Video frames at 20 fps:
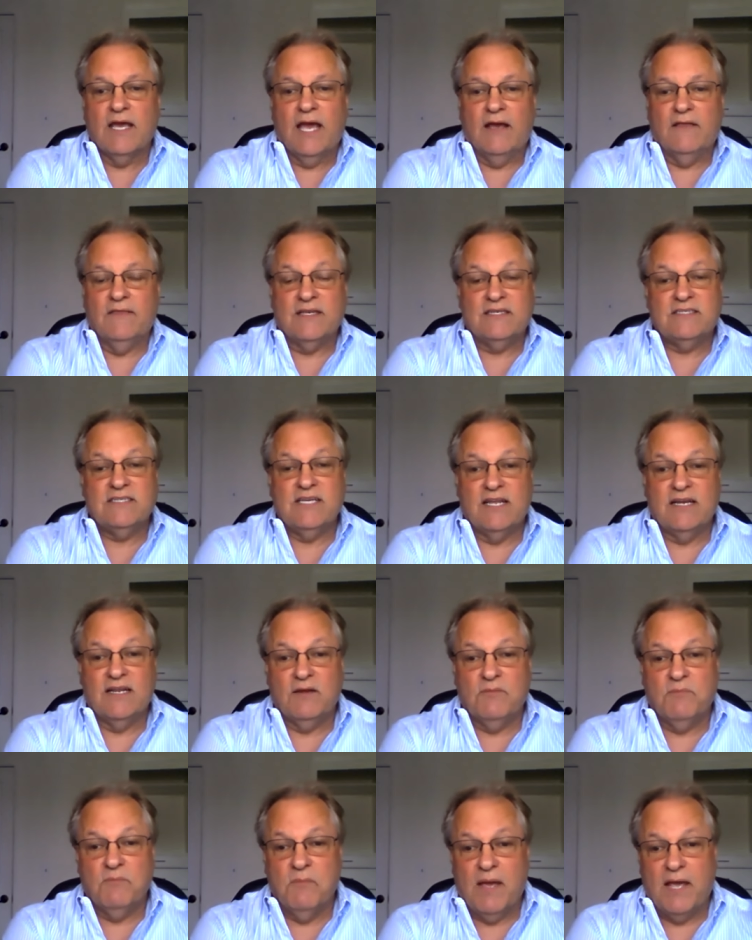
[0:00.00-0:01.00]
and the
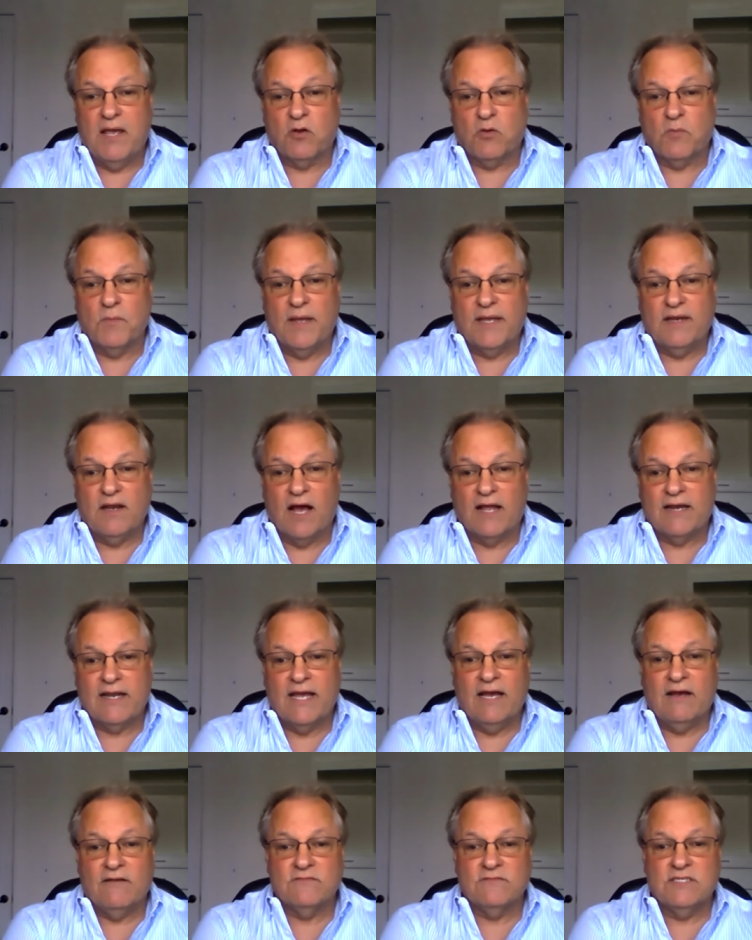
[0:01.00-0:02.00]
tenant may or may not
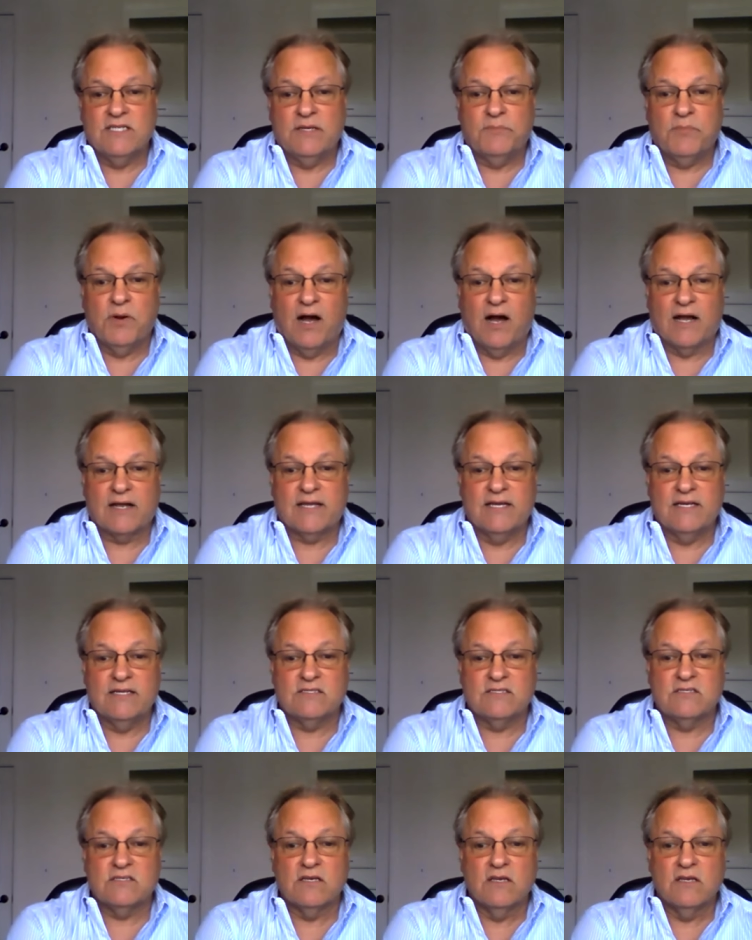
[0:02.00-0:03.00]
have deep pockets.